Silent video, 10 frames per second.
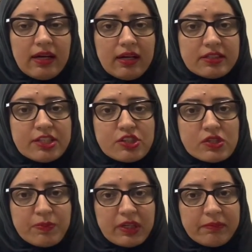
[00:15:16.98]
Teacher's
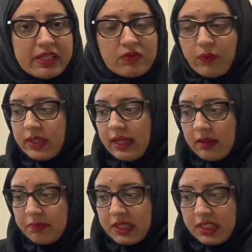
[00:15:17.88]
Permit will
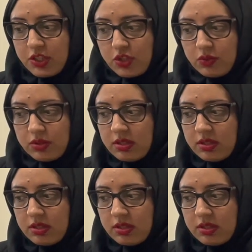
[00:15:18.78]
not be issued.